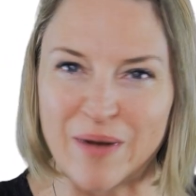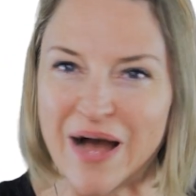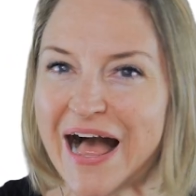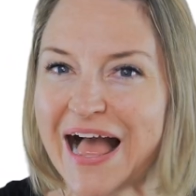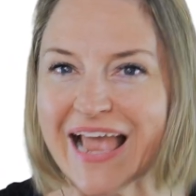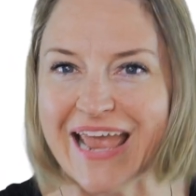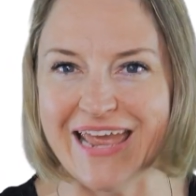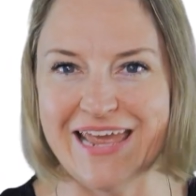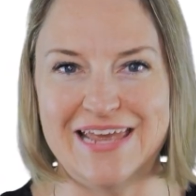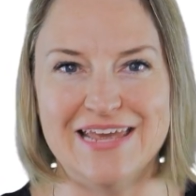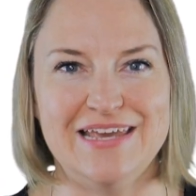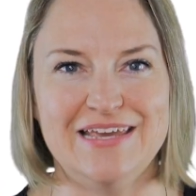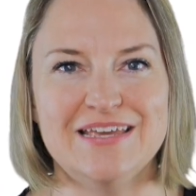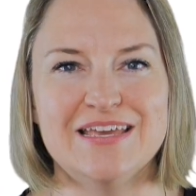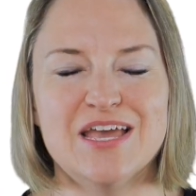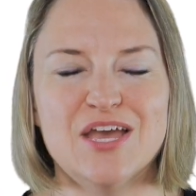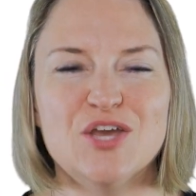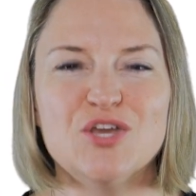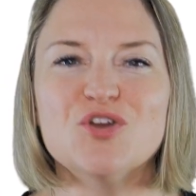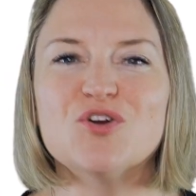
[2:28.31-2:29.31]

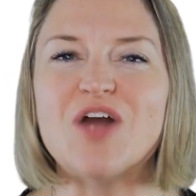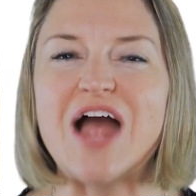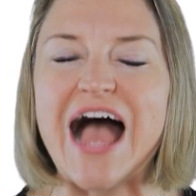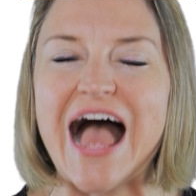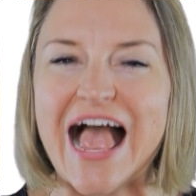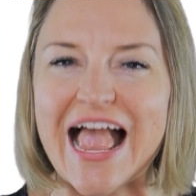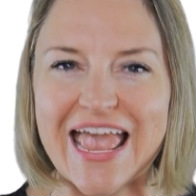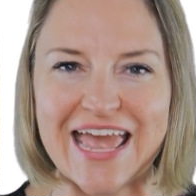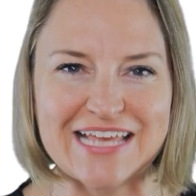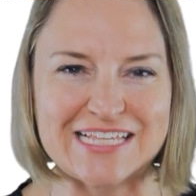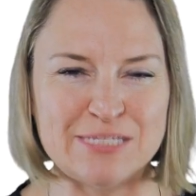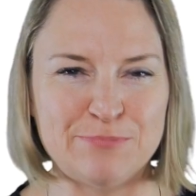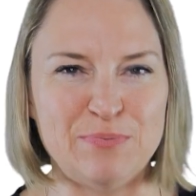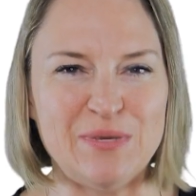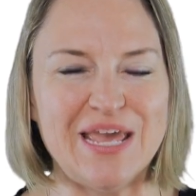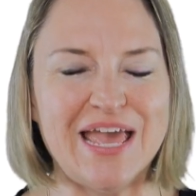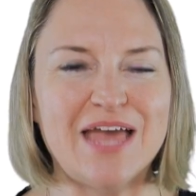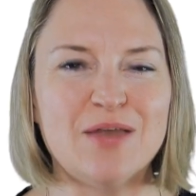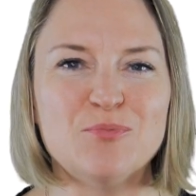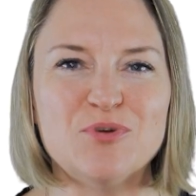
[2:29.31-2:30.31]
buying your
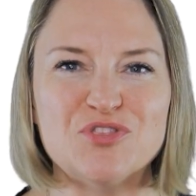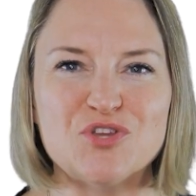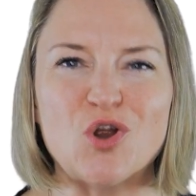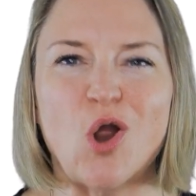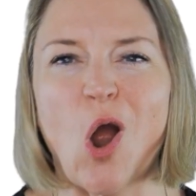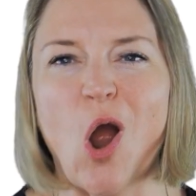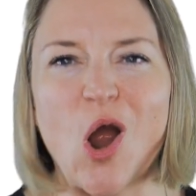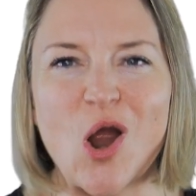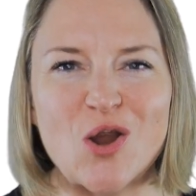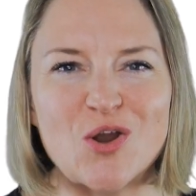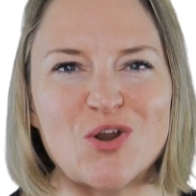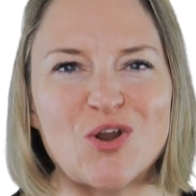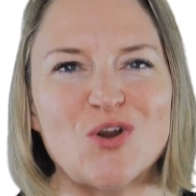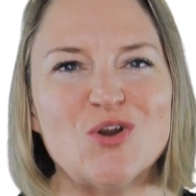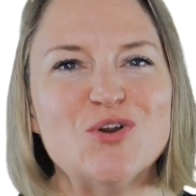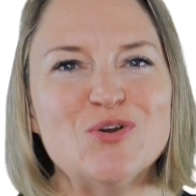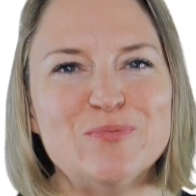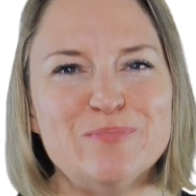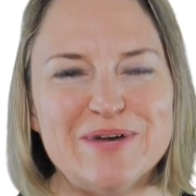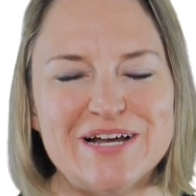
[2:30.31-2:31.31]
ISBN with your
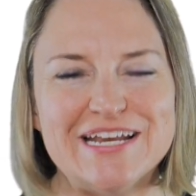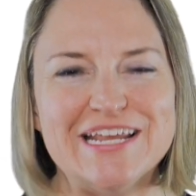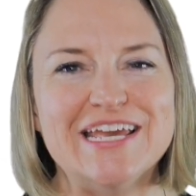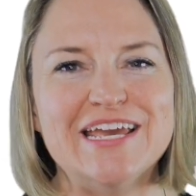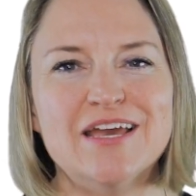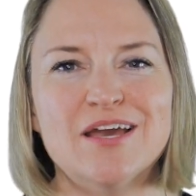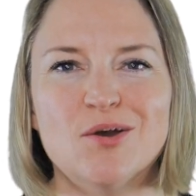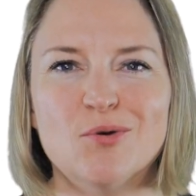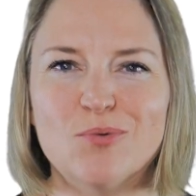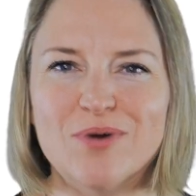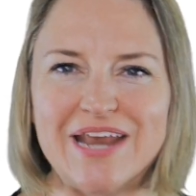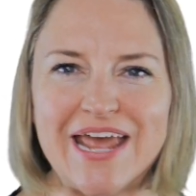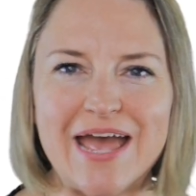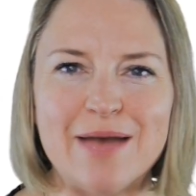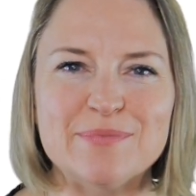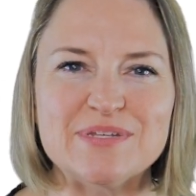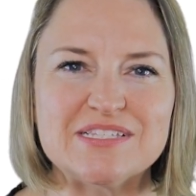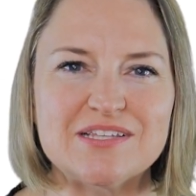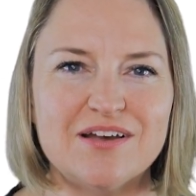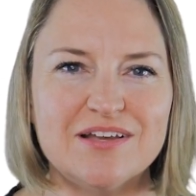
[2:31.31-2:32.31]
hard-earned money when
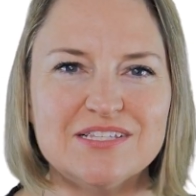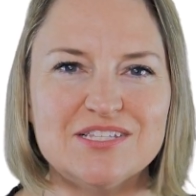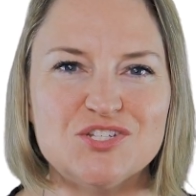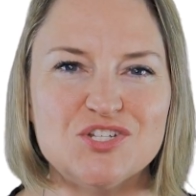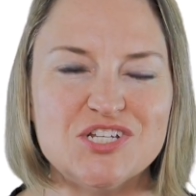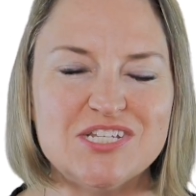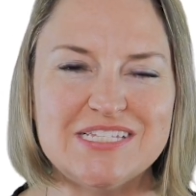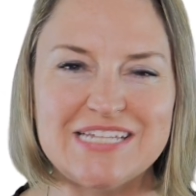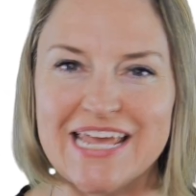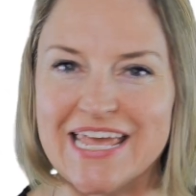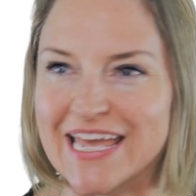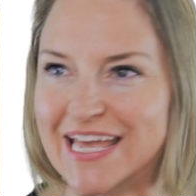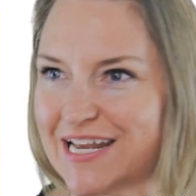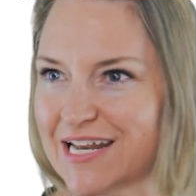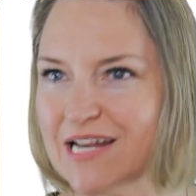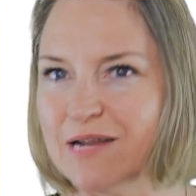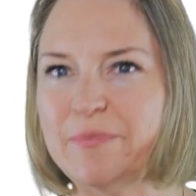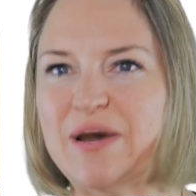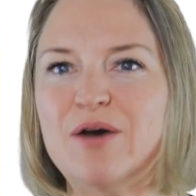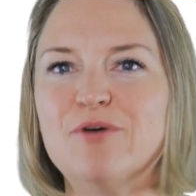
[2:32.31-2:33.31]
Amazon's just
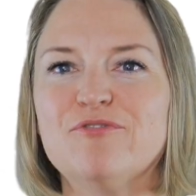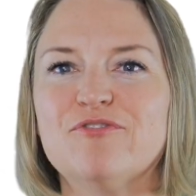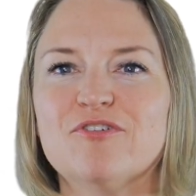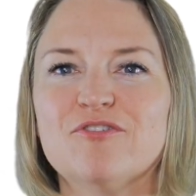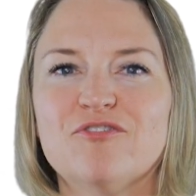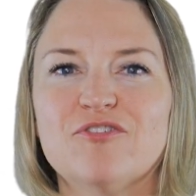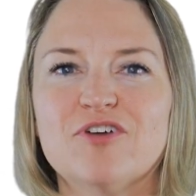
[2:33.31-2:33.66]
handing them out for